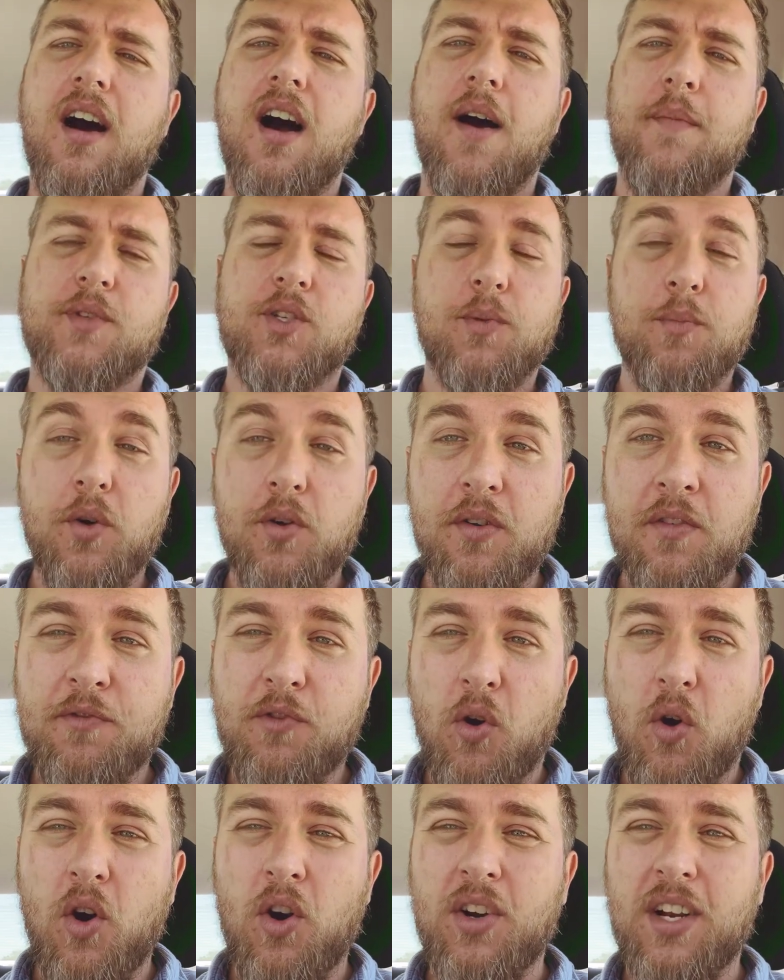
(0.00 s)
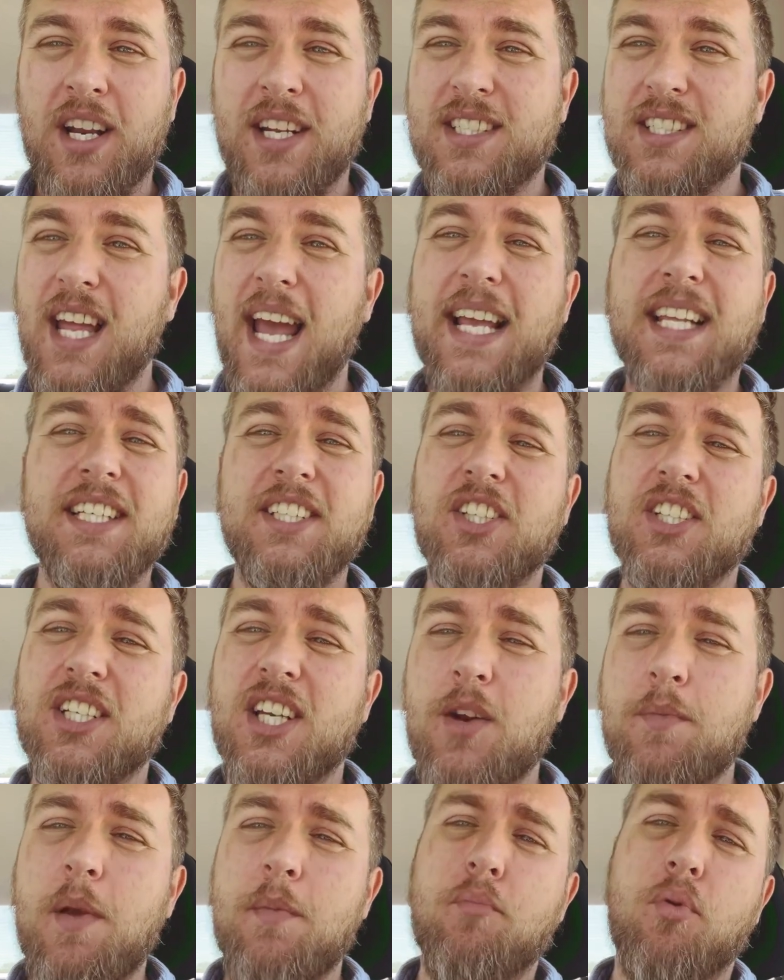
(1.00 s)
So moving forward, it's likely just
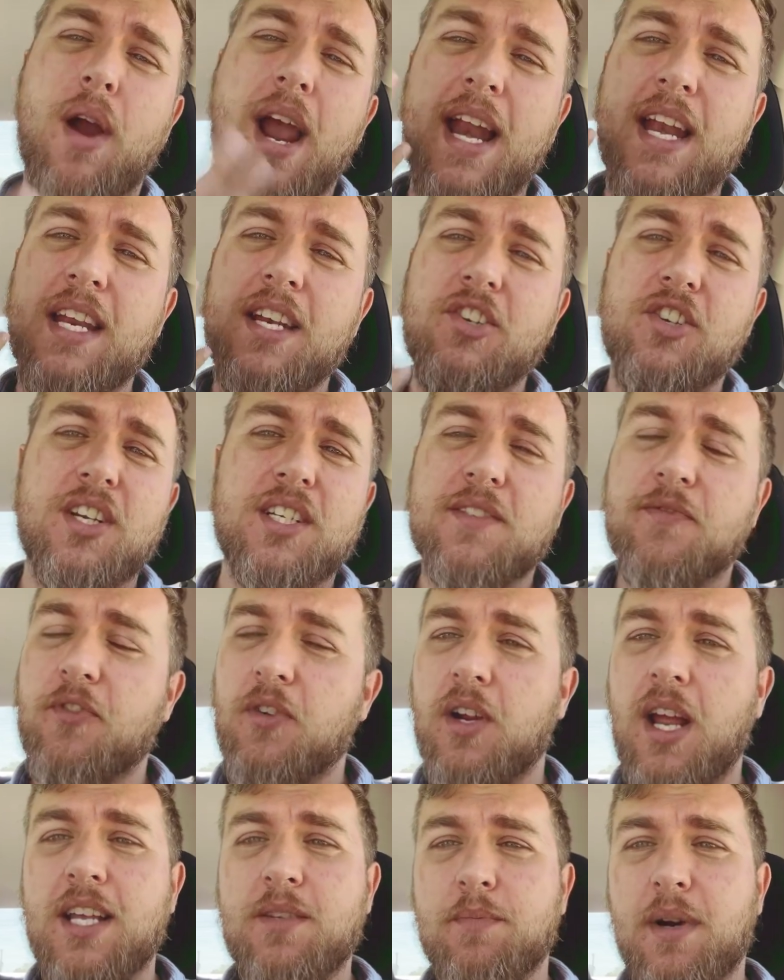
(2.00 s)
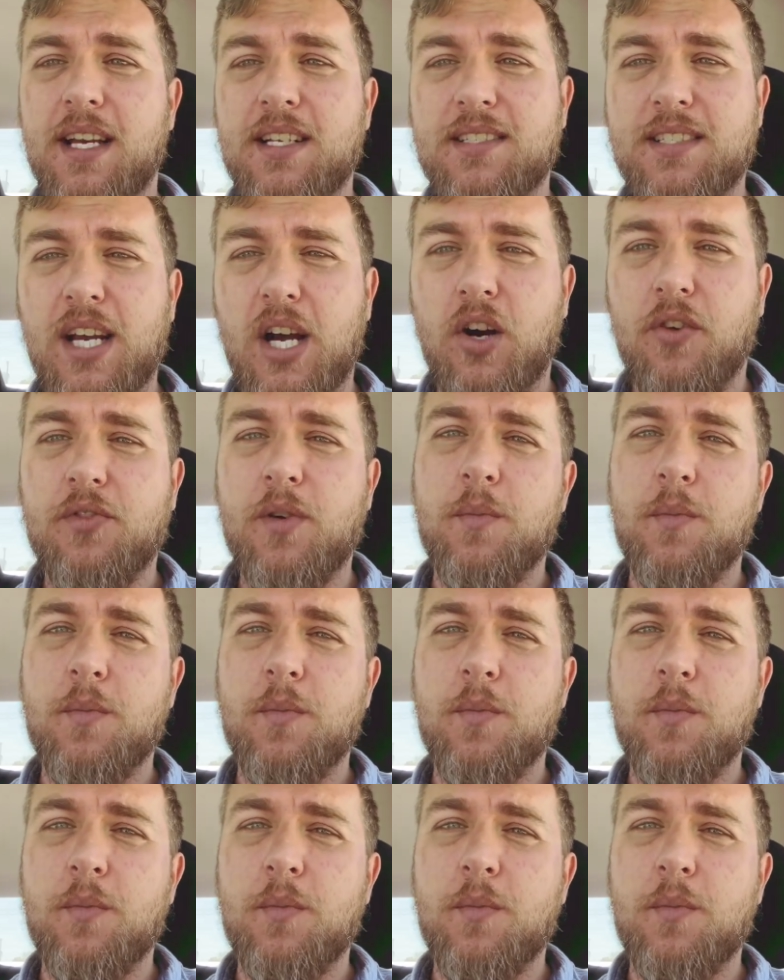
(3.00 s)
going to be branded just as myself.